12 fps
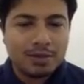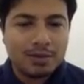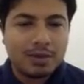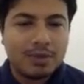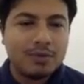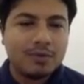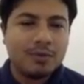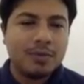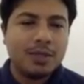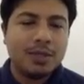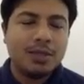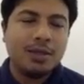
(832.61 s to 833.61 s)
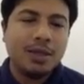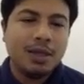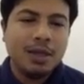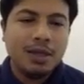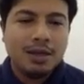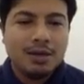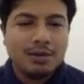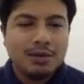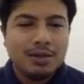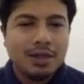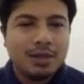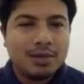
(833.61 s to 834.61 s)
So those would be
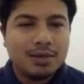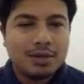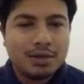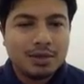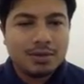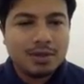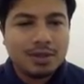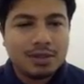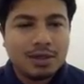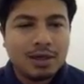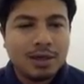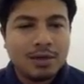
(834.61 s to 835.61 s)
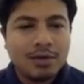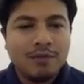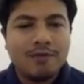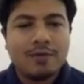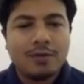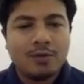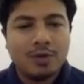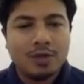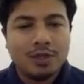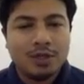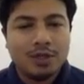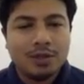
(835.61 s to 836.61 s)
the answers to this kind of
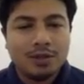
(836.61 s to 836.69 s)
question.